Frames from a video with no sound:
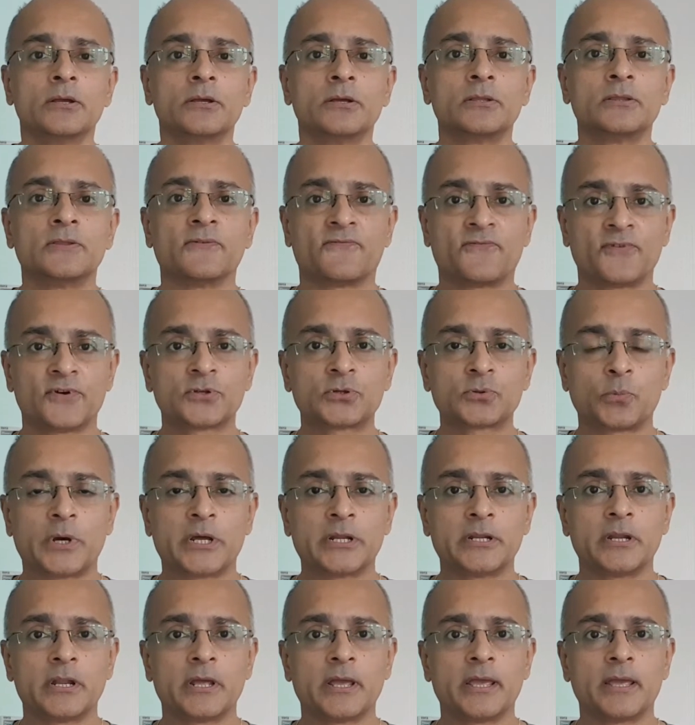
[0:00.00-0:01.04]
The first
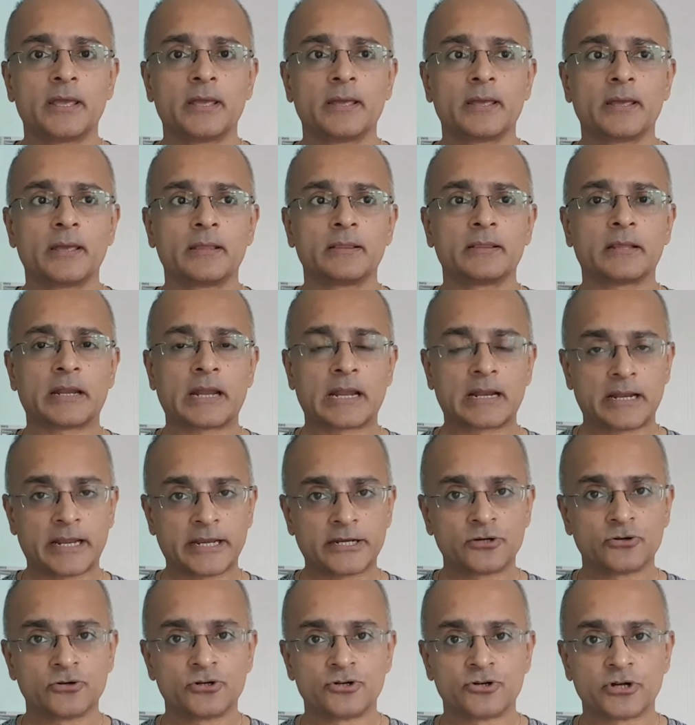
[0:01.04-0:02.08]
one that I'd like
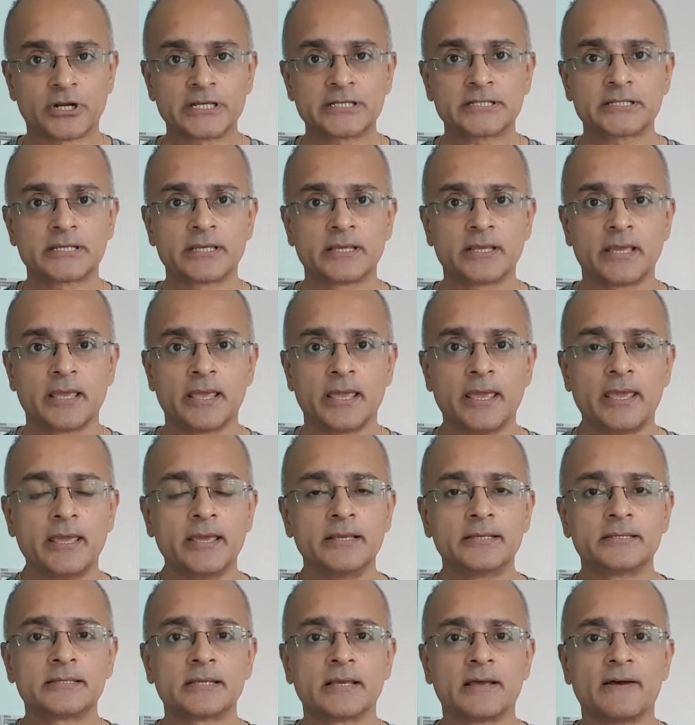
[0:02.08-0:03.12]
to address
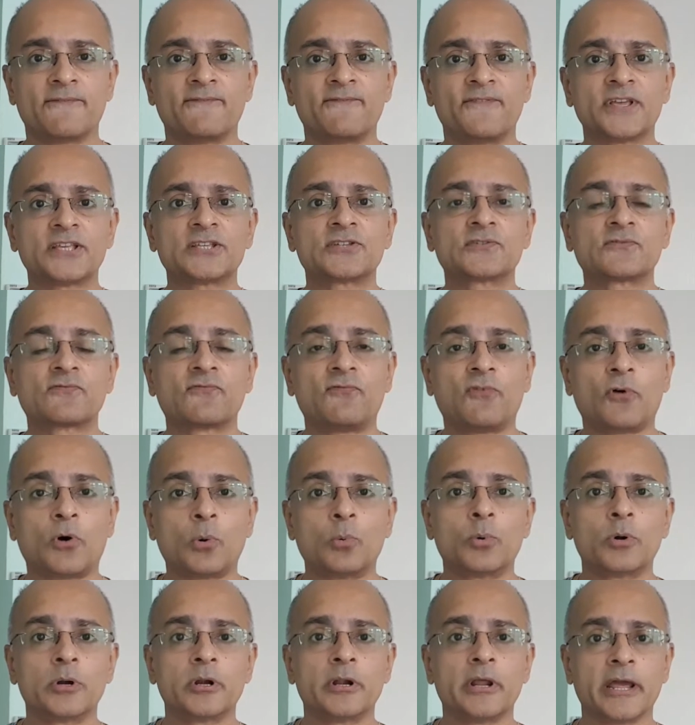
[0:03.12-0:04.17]
is a fixed
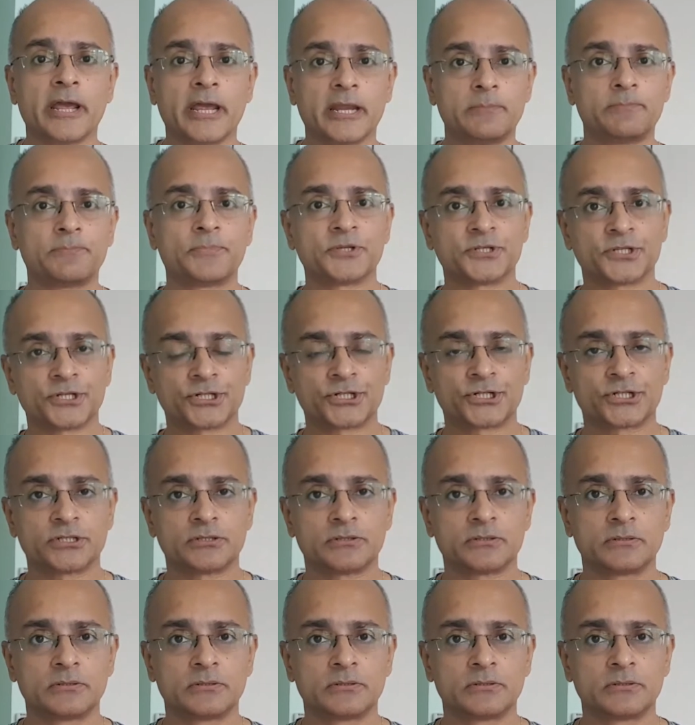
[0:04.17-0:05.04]
forward head position.